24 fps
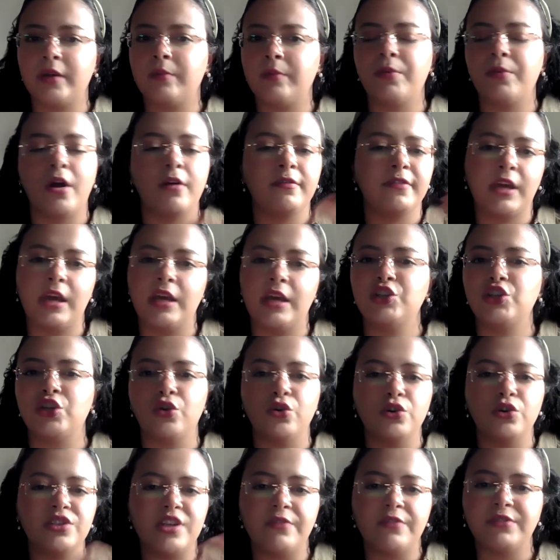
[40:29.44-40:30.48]
provocation
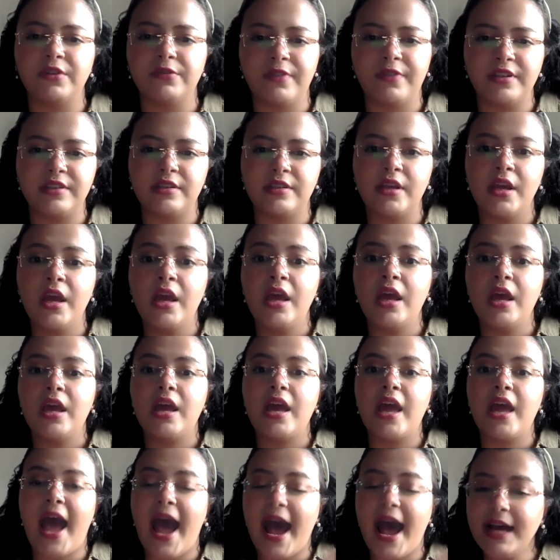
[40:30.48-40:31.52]
or self-defense
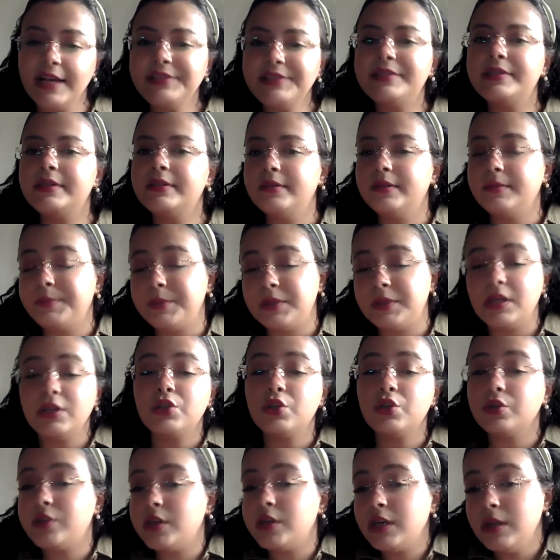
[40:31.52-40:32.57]
has
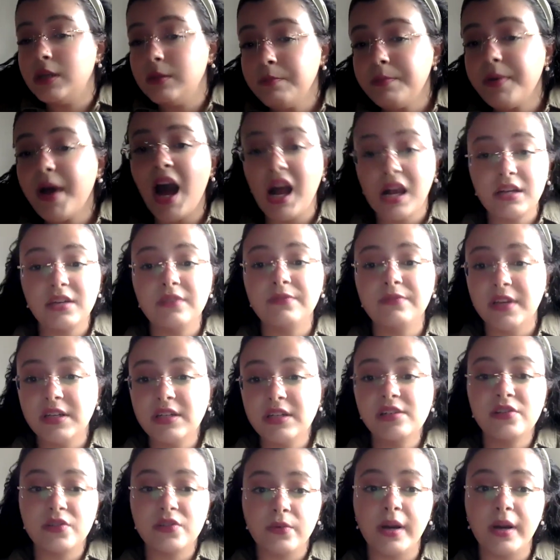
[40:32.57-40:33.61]
potential to impact
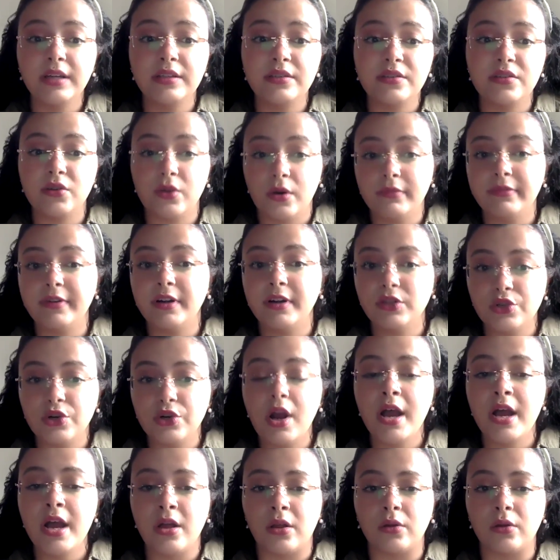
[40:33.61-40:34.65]
defendants' rights to a fair
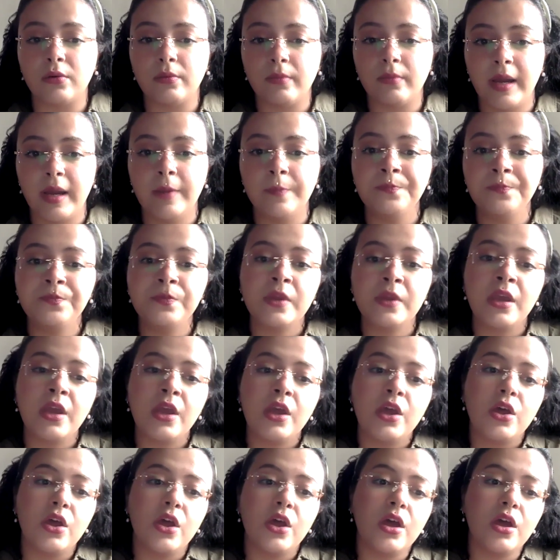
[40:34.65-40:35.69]
trial, right?
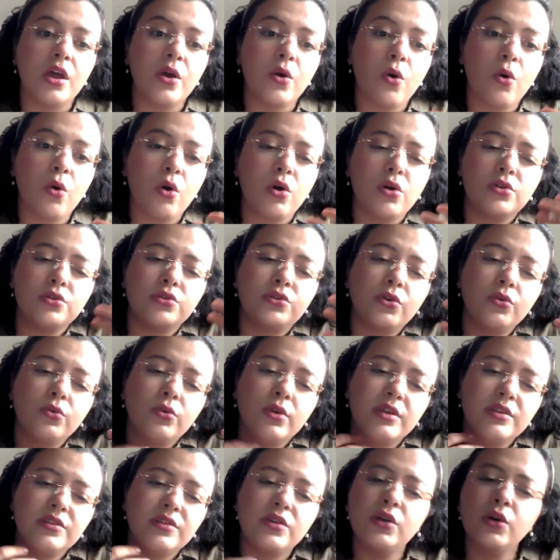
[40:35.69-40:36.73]
So
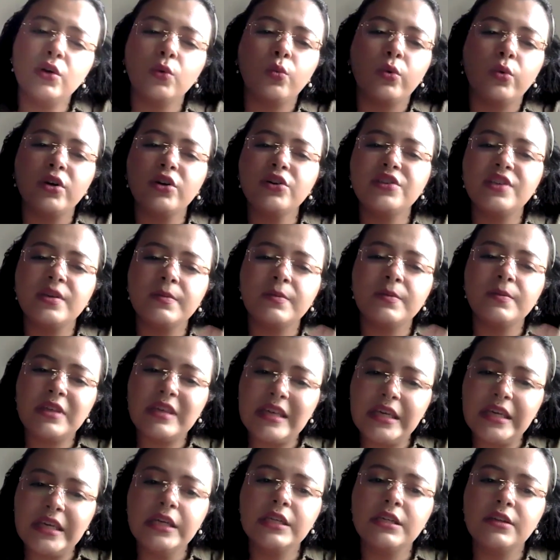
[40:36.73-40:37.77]
consider what are some
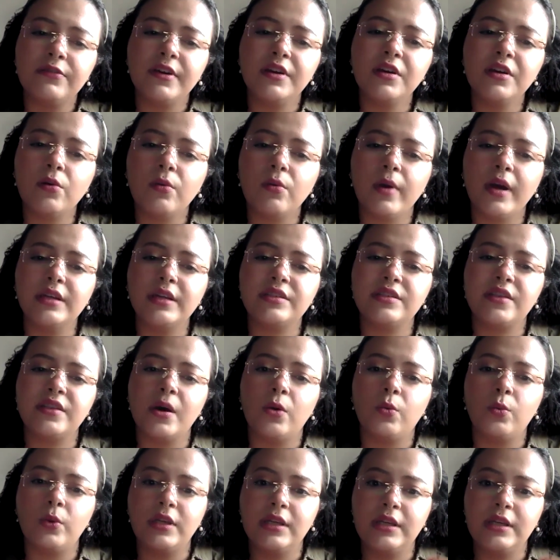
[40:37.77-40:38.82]
key defendant rights
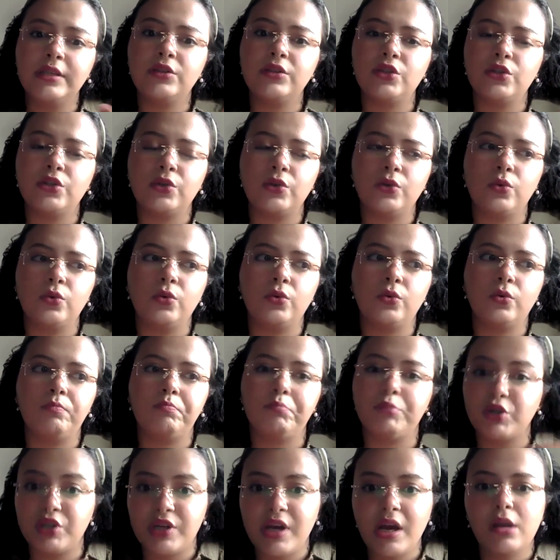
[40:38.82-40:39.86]
that we need to
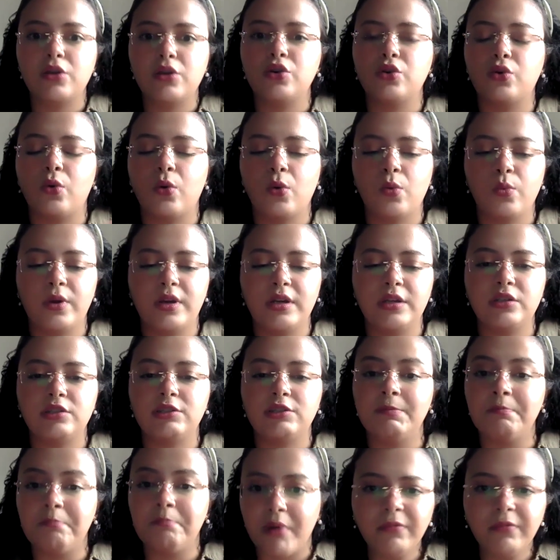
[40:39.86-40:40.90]
protect or we need
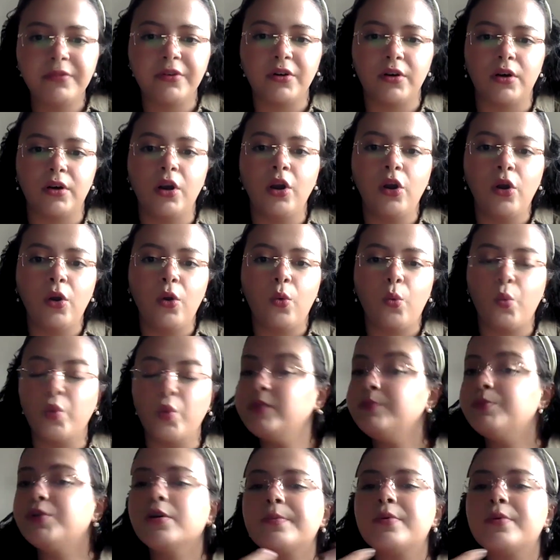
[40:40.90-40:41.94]
to buffer
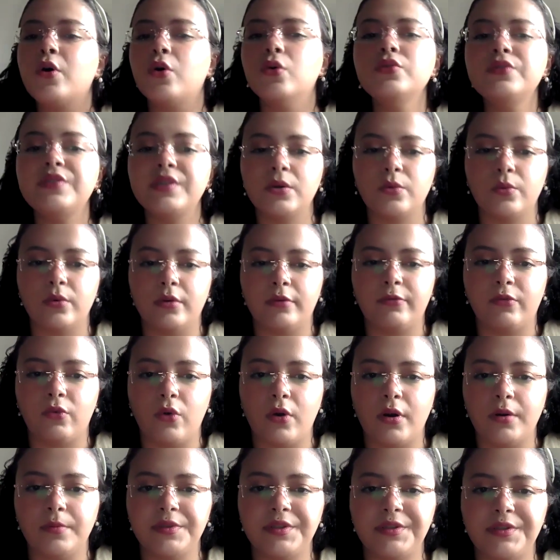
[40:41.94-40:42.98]
when proposing
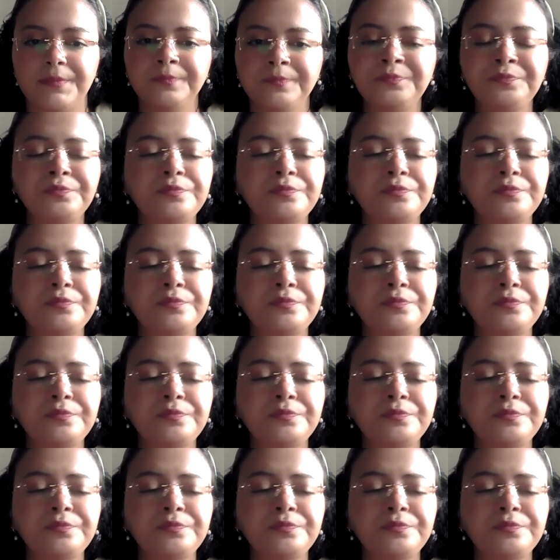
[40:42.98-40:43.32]
reforms.